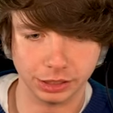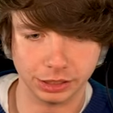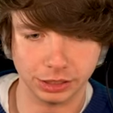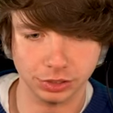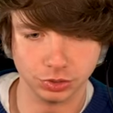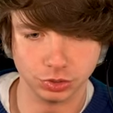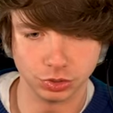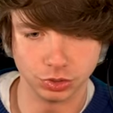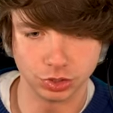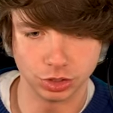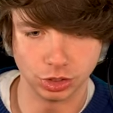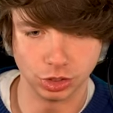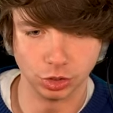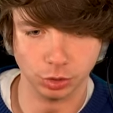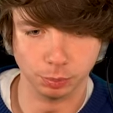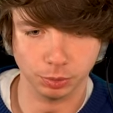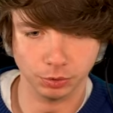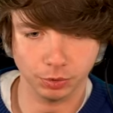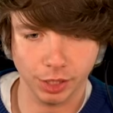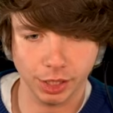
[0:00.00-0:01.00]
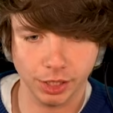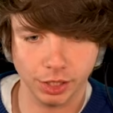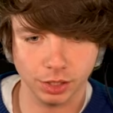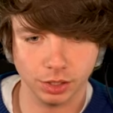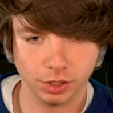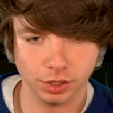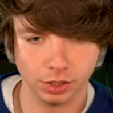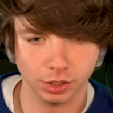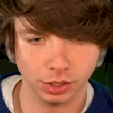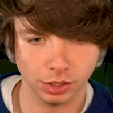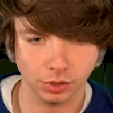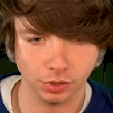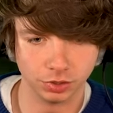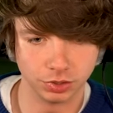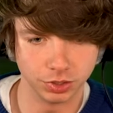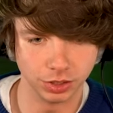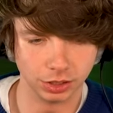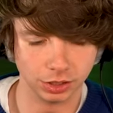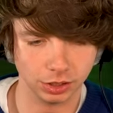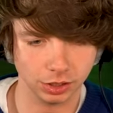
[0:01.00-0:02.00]
Like, he is just a human, right? It
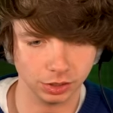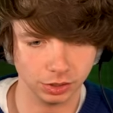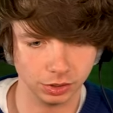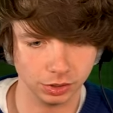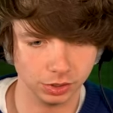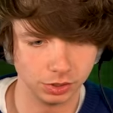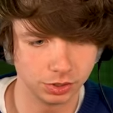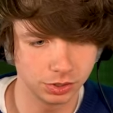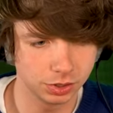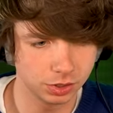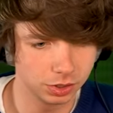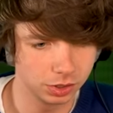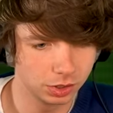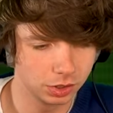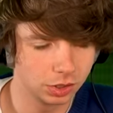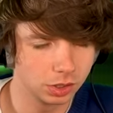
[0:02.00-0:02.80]
looks like it, at least.